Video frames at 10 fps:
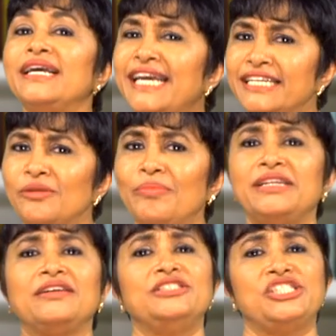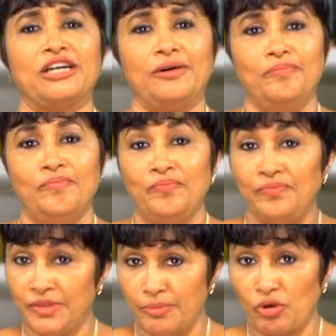Get a medical checkup.
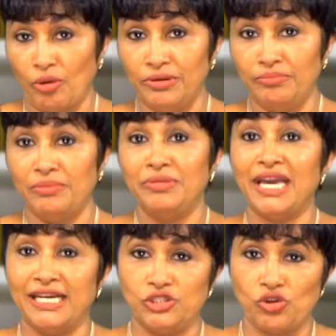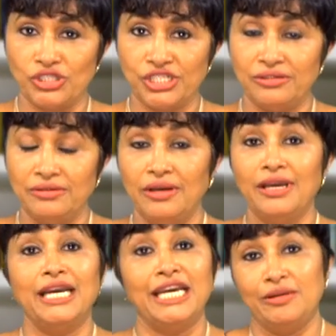The problem may be exhaustion,
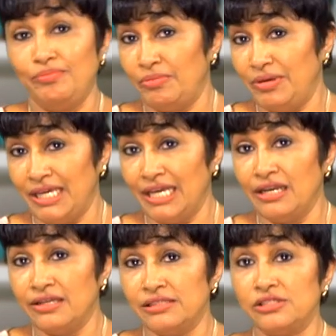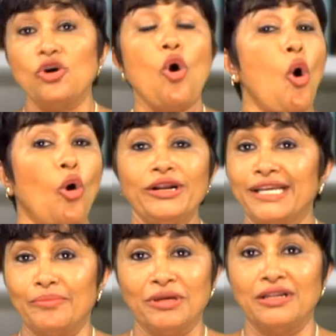it may be illness or a
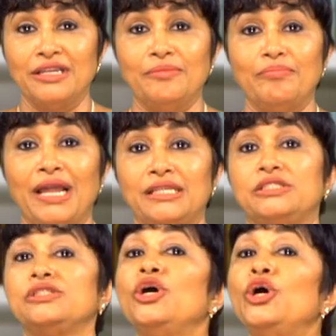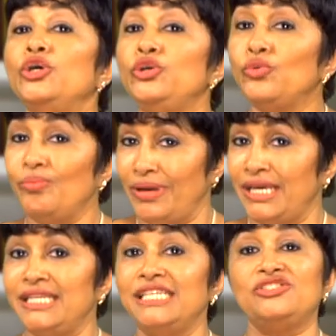chemical imbalance. You may
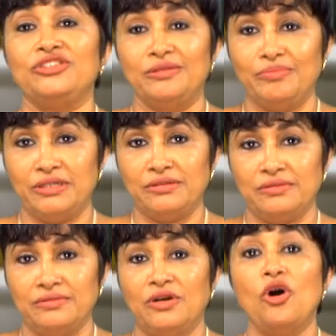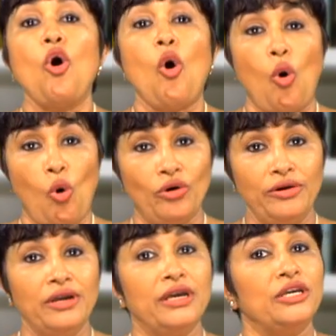need treatment. Or
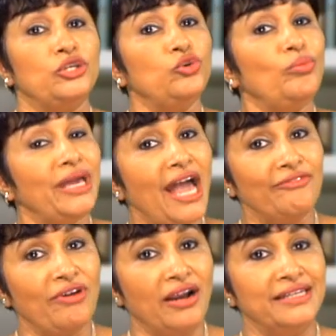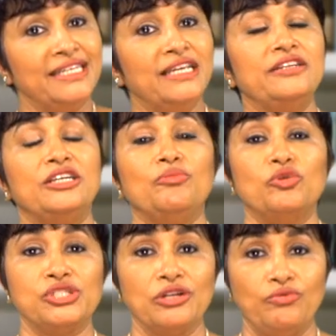you may have unhealed
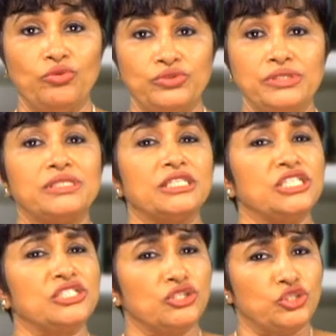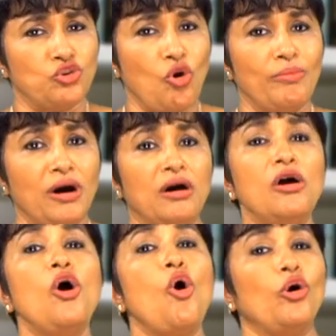emotional wounds such as a trauma
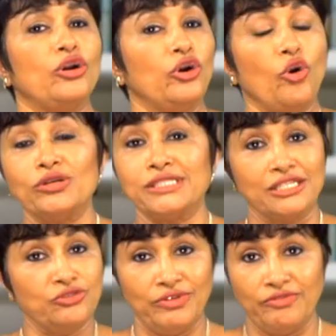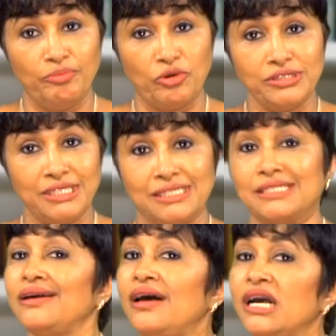or a loss that you've never
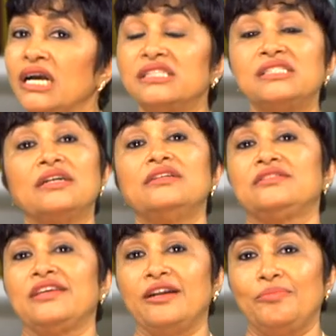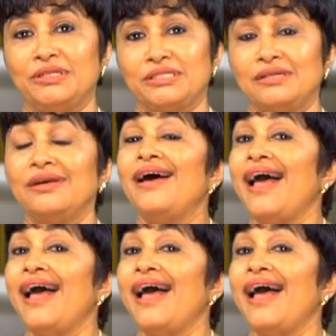processed. Consult a therapist.